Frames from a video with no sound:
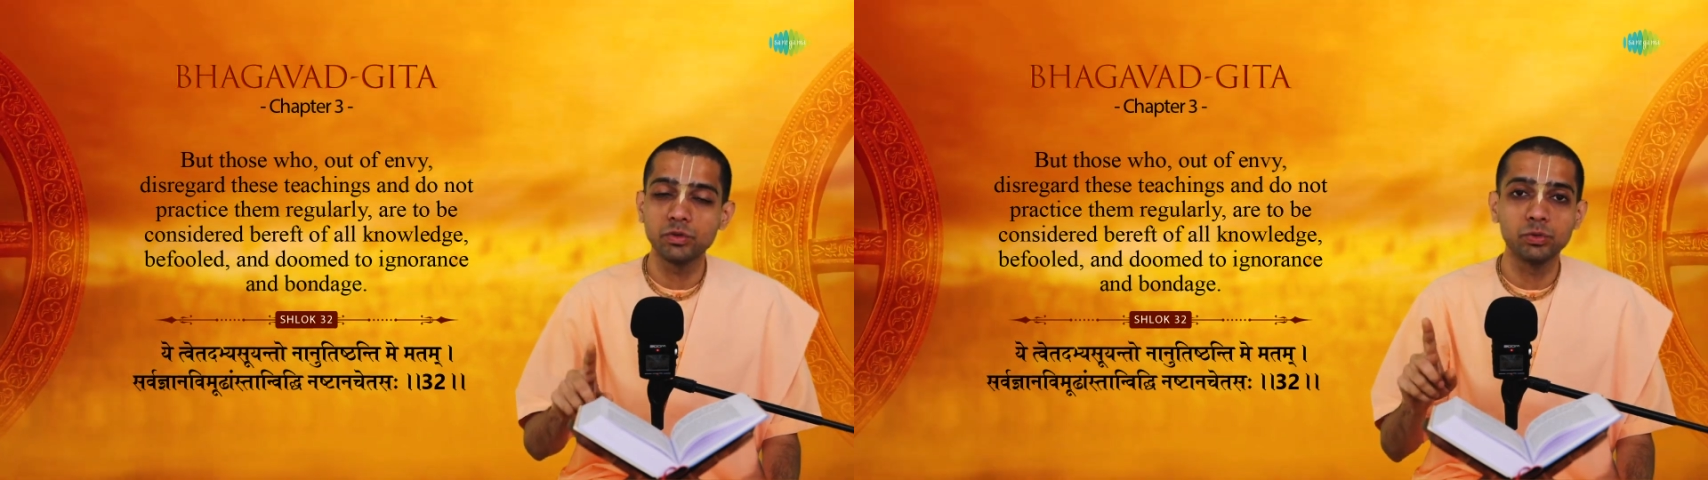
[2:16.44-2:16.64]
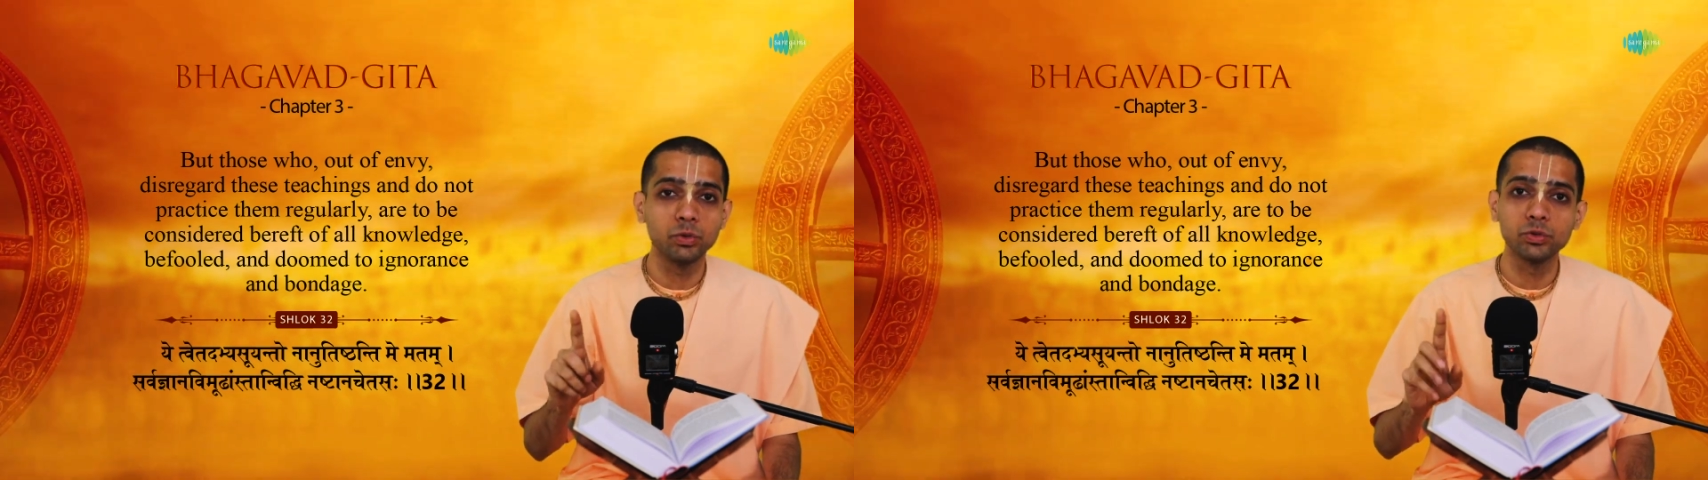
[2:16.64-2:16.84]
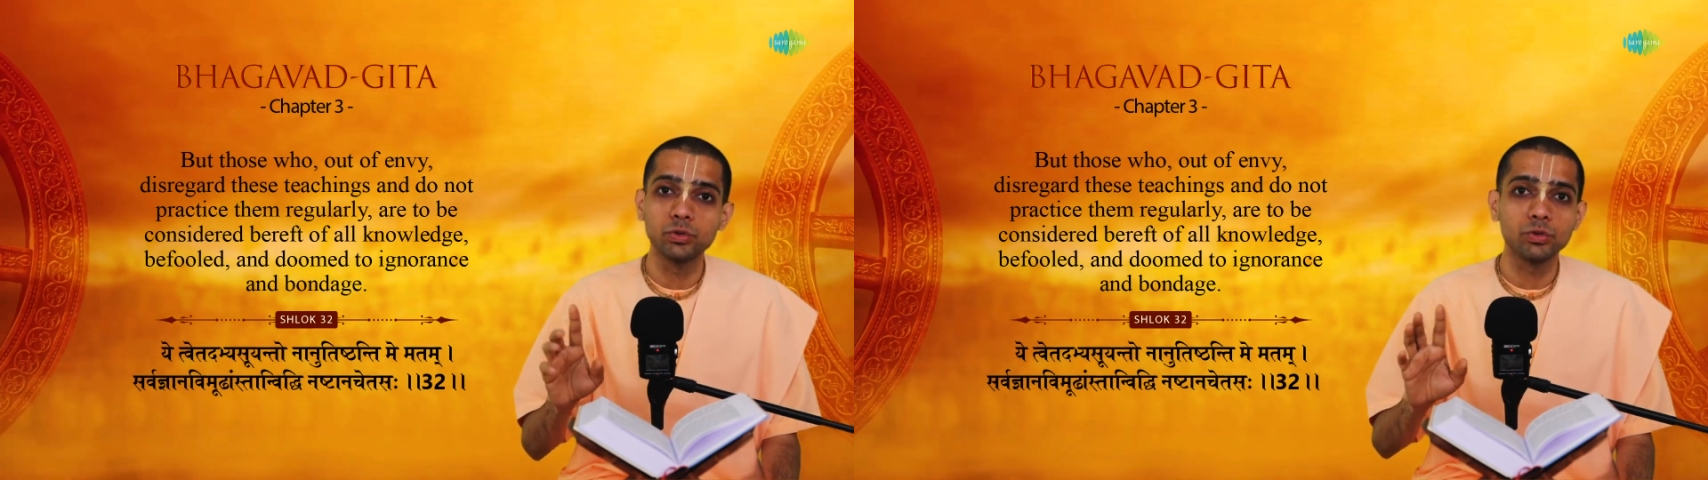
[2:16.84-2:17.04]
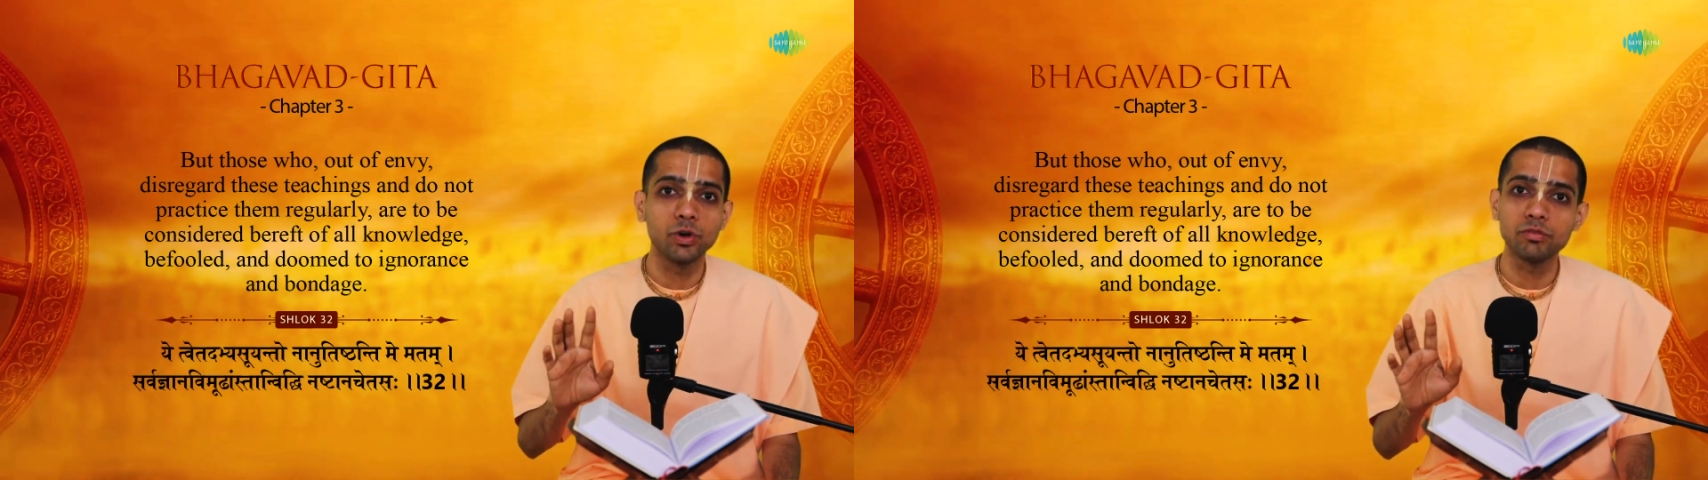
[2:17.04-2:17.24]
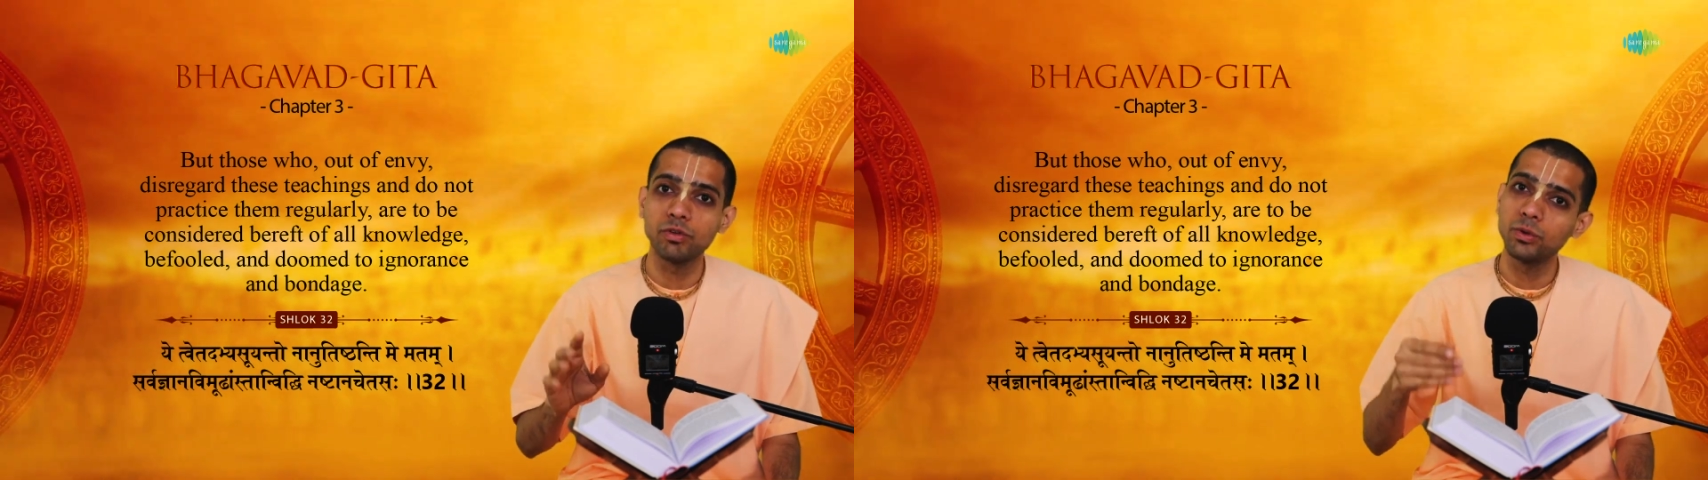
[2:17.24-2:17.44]
those who do
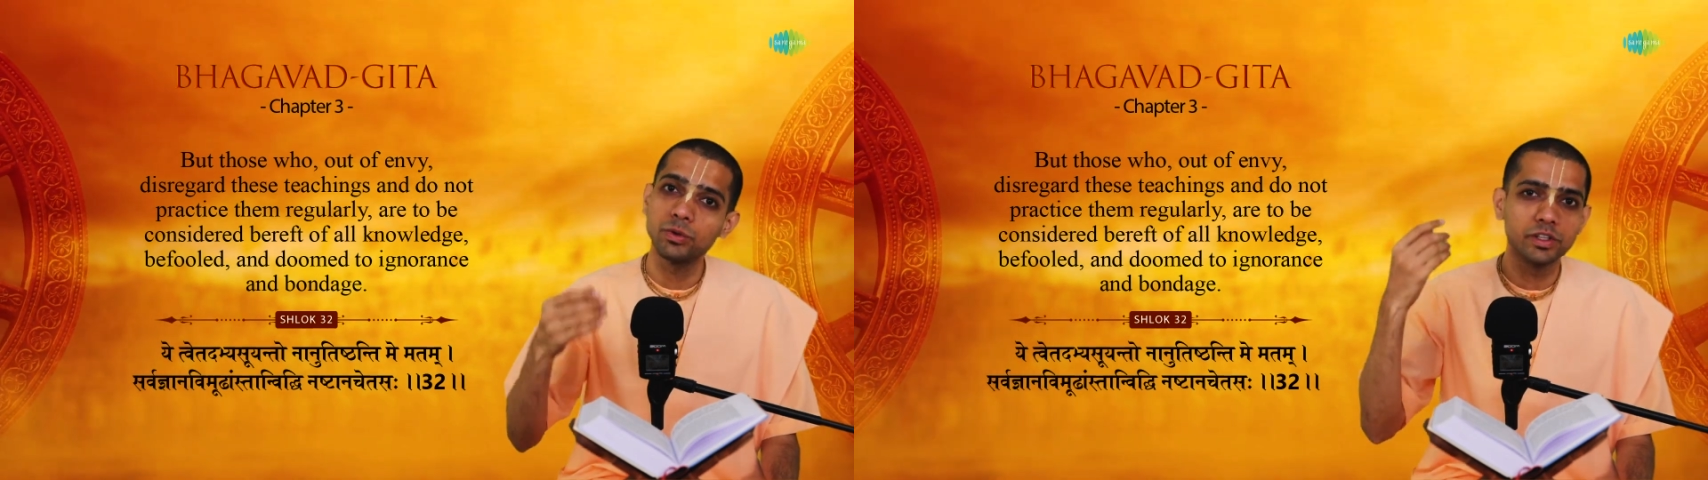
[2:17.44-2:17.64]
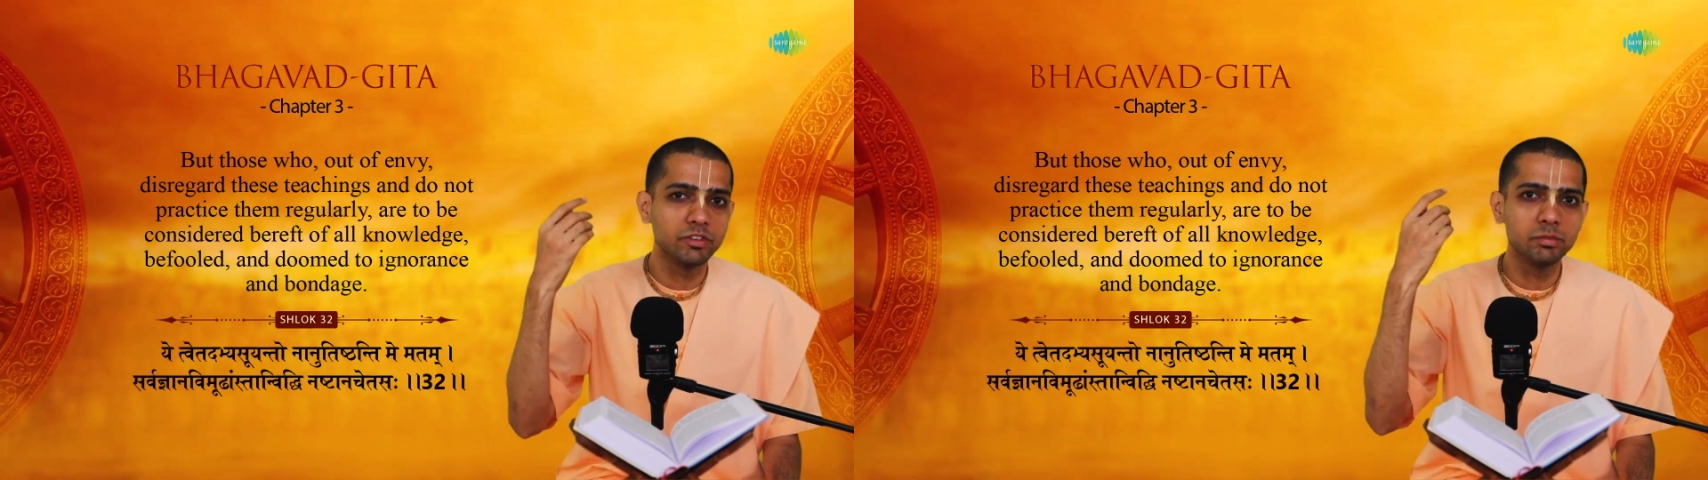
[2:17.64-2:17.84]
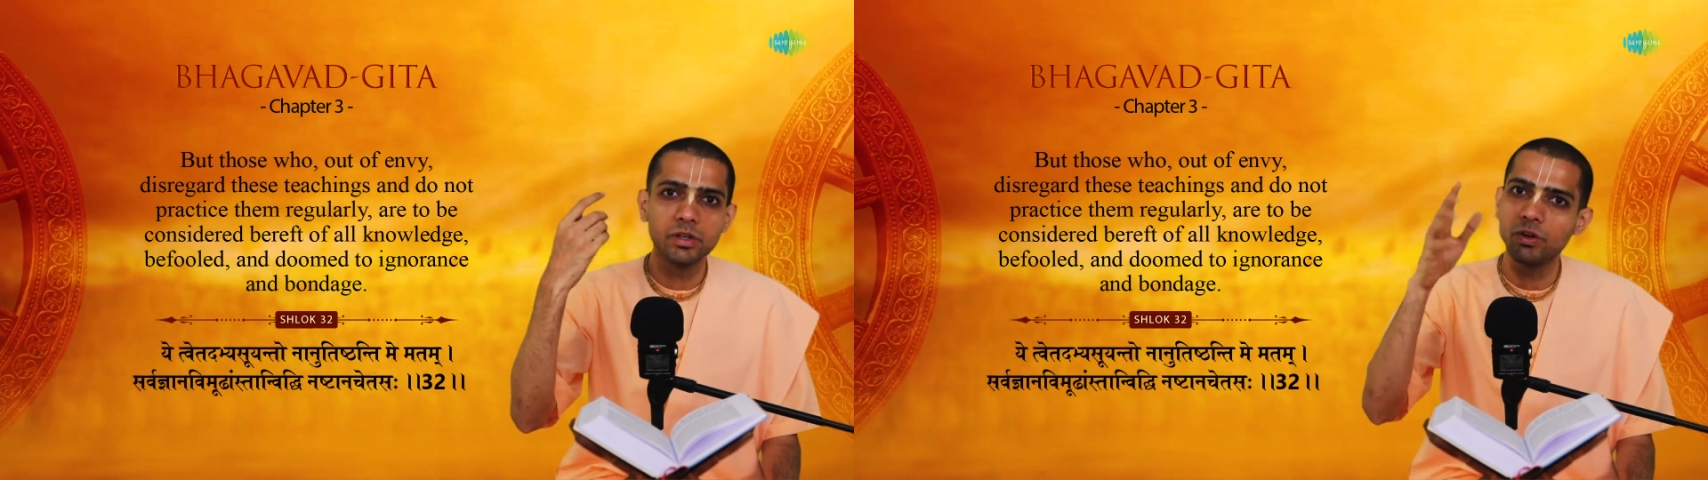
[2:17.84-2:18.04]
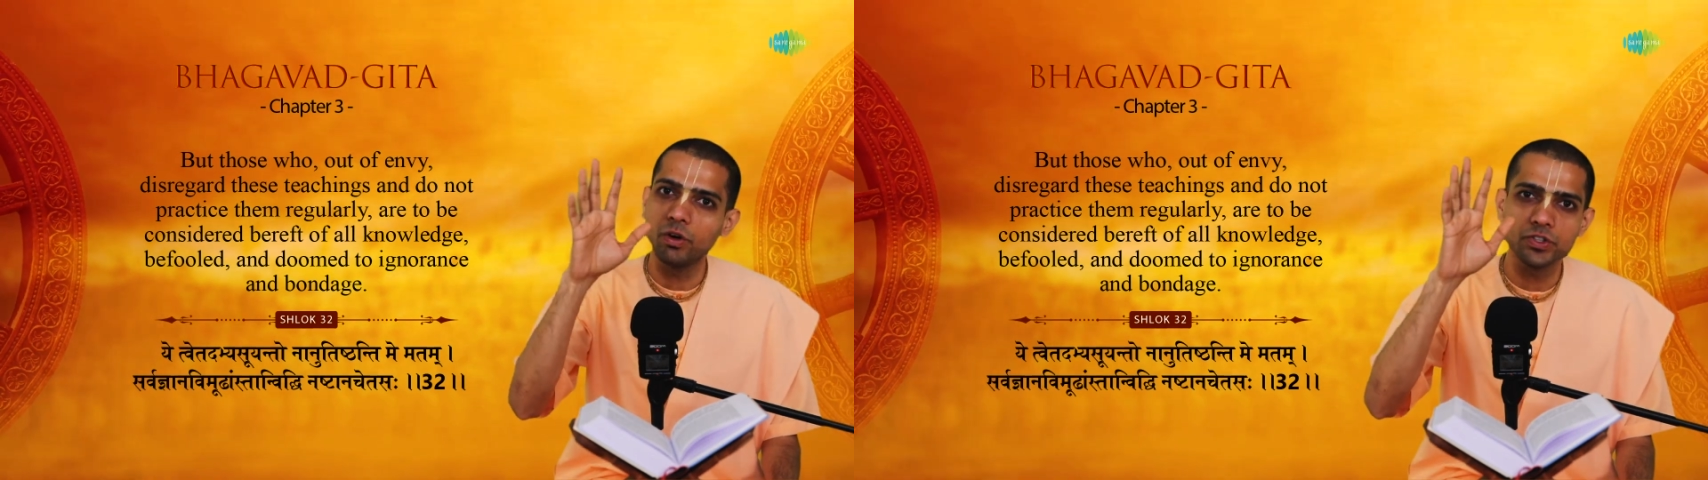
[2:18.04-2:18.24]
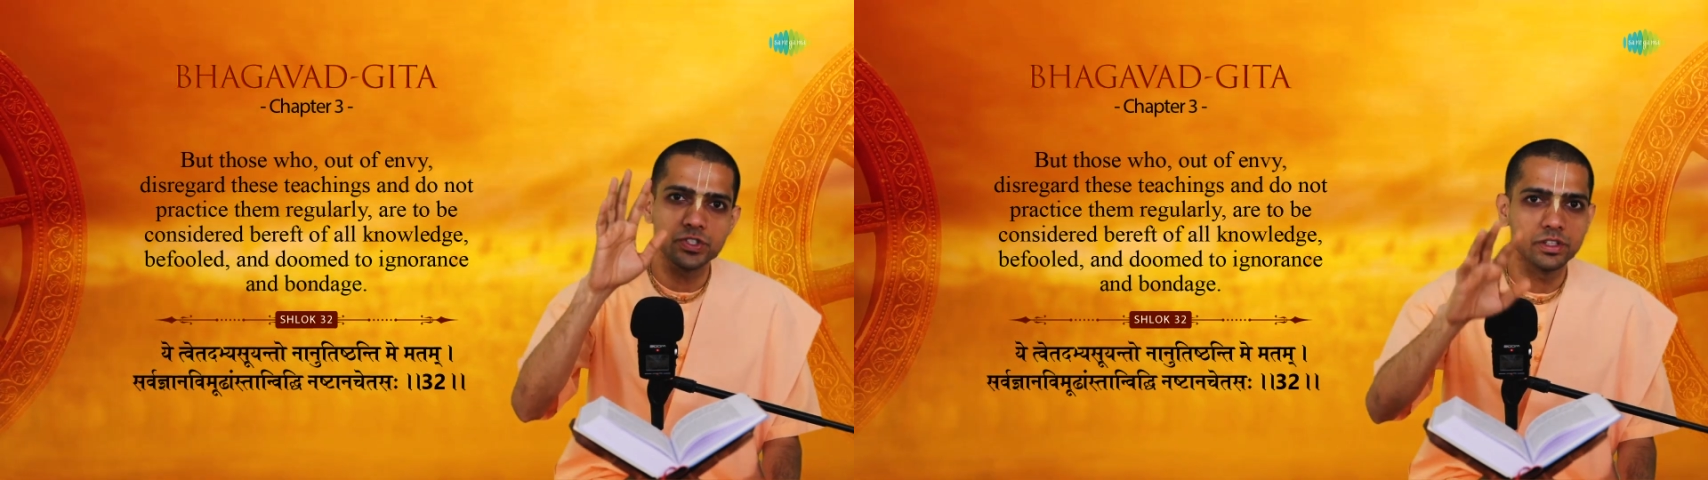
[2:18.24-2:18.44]
not follow, they will be
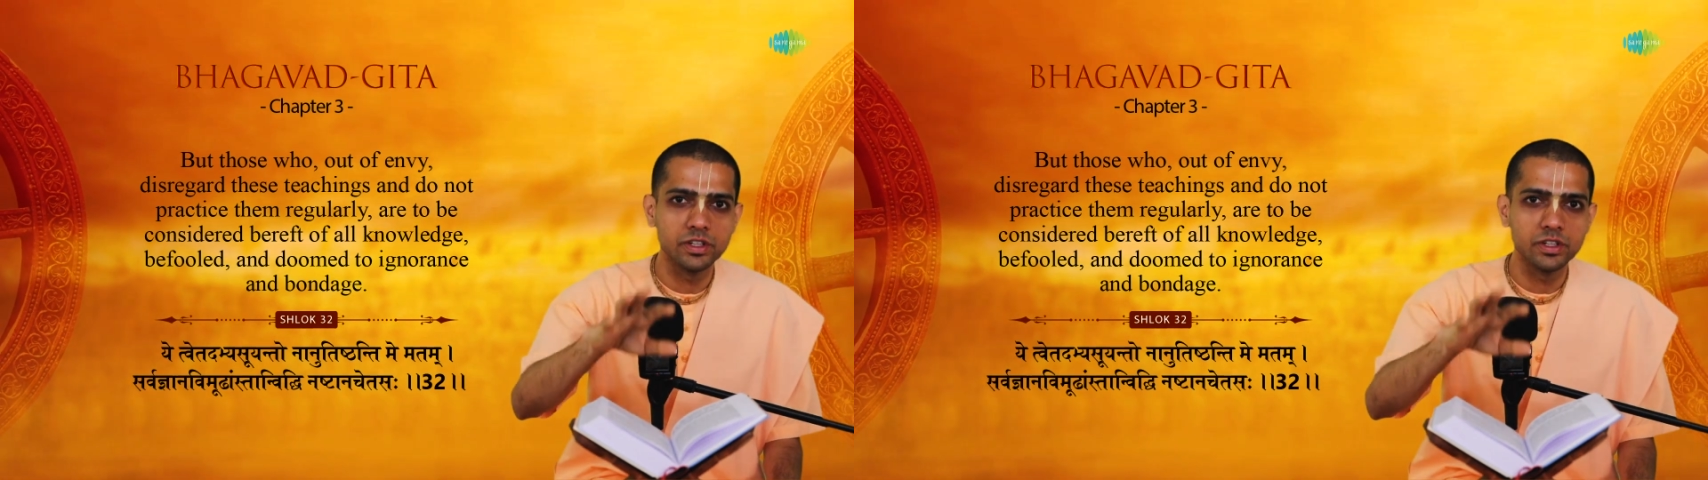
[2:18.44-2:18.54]
lost.